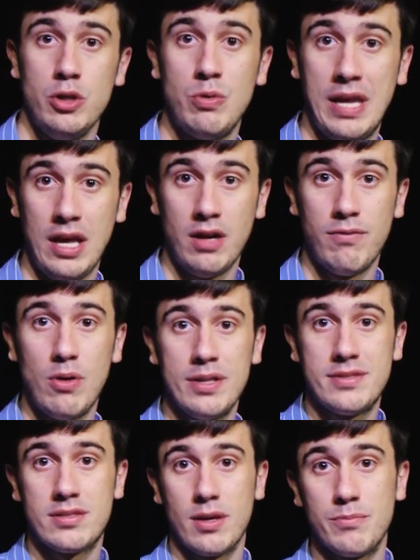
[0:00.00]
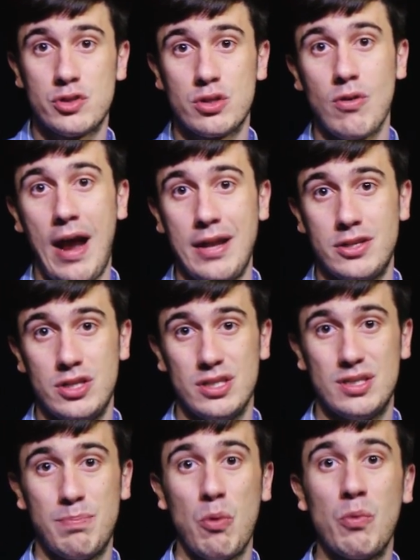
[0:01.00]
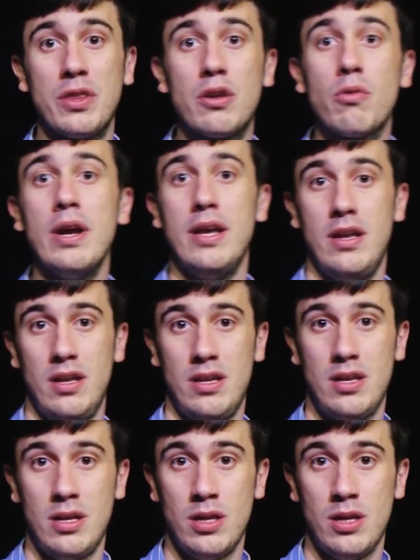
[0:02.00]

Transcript: You can't avoid some scratches, but with grit,